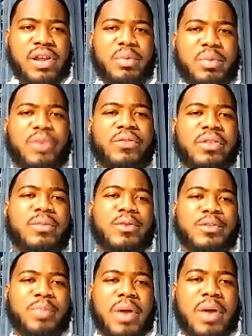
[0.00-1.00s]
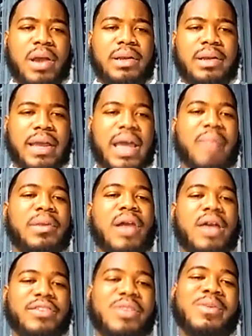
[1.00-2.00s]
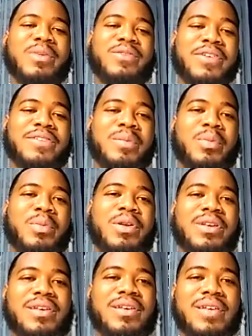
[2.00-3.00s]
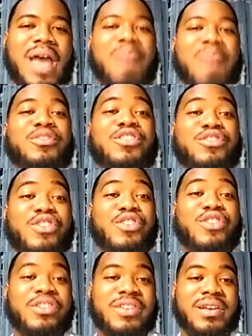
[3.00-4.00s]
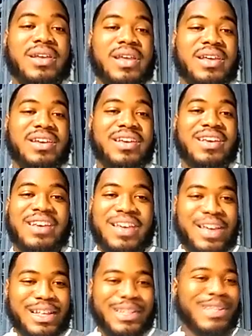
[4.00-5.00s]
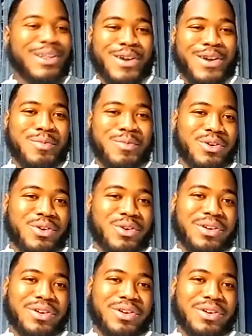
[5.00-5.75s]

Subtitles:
But for the most part, like I'm a long-term investor, but I'm just interested in learning more.